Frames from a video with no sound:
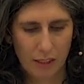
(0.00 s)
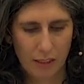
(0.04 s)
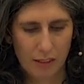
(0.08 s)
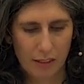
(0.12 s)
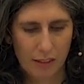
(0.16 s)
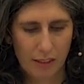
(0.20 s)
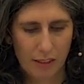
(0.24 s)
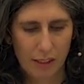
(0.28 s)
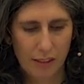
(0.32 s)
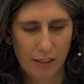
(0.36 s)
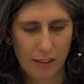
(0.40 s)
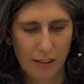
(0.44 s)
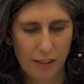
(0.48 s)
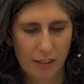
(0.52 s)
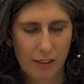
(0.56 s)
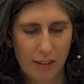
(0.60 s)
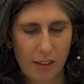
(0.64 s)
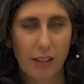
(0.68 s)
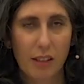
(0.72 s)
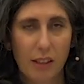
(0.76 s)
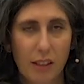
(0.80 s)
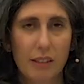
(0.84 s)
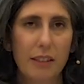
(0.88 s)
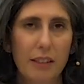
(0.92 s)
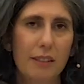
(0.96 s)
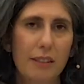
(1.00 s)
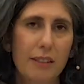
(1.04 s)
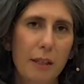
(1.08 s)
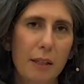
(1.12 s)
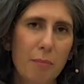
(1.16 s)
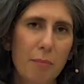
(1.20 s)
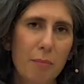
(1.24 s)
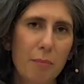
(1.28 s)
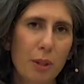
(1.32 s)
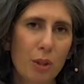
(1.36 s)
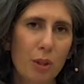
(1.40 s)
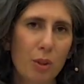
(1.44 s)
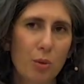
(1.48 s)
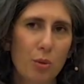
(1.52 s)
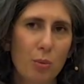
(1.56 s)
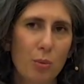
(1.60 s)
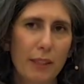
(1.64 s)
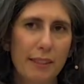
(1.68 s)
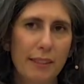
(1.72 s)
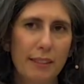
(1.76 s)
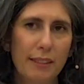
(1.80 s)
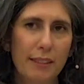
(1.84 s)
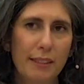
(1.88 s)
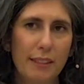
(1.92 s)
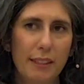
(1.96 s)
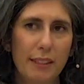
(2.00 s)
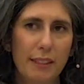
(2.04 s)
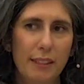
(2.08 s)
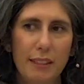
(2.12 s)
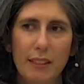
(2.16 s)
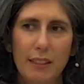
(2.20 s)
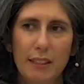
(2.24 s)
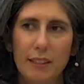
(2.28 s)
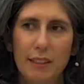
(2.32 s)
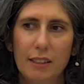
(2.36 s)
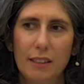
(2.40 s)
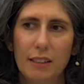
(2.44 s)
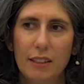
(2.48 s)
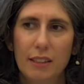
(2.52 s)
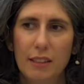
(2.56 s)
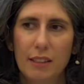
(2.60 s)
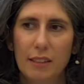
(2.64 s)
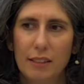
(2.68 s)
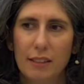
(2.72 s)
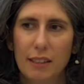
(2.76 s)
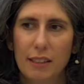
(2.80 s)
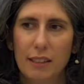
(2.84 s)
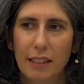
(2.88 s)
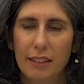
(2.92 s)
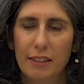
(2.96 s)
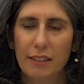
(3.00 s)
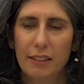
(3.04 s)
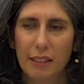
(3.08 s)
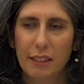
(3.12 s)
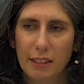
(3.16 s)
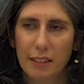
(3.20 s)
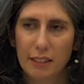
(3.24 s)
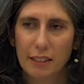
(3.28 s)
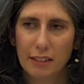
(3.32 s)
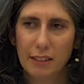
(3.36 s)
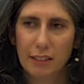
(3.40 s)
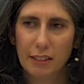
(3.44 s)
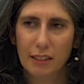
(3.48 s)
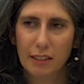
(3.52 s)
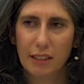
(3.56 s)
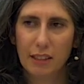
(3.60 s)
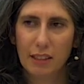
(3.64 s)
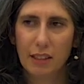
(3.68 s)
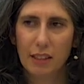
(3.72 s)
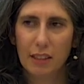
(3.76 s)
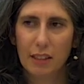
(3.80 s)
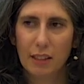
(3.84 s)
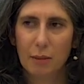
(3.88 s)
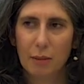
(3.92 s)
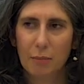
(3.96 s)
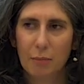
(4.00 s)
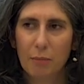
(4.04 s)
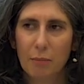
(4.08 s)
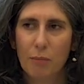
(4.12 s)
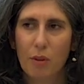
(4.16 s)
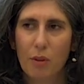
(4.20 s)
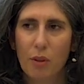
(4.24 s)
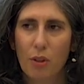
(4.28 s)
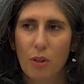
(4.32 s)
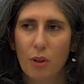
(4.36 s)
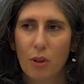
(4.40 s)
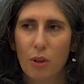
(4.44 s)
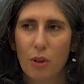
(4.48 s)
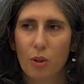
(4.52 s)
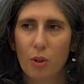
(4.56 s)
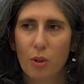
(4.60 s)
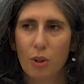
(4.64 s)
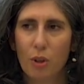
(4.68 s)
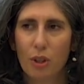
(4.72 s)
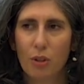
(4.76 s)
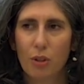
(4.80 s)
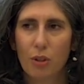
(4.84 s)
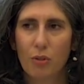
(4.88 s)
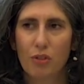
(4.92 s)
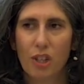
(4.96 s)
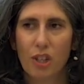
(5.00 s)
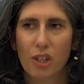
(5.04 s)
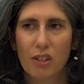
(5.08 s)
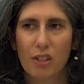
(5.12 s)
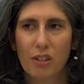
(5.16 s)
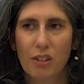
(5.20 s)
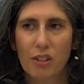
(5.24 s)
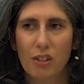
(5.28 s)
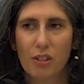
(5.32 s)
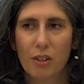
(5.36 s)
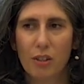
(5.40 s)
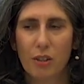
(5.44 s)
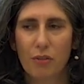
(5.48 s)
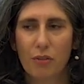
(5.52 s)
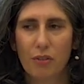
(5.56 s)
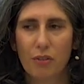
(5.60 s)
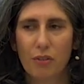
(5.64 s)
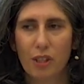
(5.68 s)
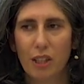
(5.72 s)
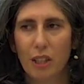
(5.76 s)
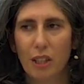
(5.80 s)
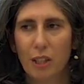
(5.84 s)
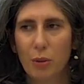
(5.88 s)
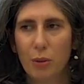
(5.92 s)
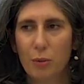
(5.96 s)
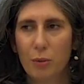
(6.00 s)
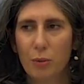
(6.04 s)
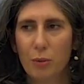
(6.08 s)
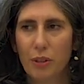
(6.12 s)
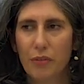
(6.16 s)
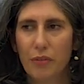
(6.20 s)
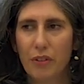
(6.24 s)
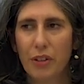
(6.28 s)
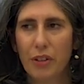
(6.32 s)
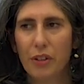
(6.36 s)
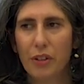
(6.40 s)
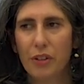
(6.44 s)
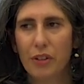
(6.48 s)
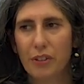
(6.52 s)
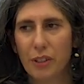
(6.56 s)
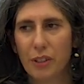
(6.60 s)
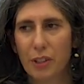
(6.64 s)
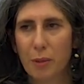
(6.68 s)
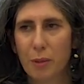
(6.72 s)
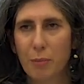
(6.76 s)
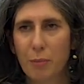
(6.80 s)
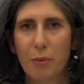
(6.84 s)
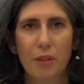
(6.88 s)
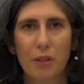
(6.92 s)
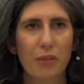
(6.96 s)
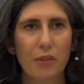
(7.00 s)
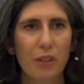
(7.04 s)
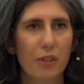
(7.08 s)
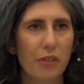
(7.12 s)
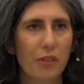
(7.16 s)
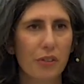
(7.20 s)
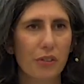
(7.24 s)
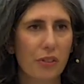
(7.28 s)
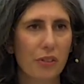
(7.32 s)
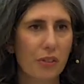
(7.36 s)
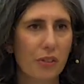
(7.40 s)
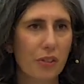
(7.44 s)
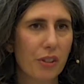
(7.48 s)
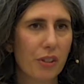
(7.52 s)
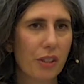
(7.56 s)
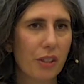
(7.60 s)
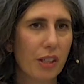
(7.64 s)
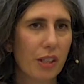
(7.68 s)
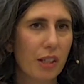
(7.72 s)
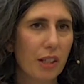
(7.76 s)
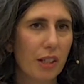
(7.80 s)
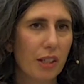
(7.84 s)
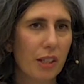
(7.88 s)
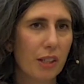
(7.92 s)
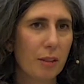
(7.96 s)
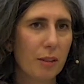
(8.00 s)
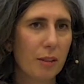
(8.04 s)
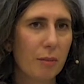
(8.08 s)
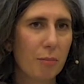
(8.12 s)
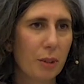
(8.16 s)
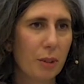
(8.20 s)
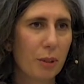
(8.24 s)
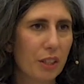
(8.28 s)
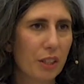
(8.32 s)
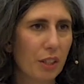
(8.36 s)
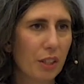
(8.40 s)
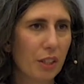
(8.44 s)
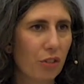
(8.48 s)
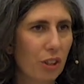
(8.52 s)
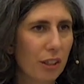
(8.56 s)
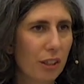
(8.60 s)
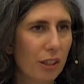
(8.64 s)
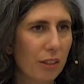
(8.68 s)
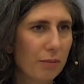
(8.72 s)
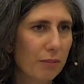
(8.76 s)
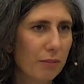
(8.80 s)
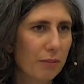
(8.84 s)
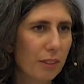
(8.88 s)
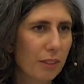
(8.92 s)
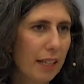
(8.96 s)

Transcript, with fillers: Since uh, December 20 um, the Court of Justice of the EU reversed its previous uh, position.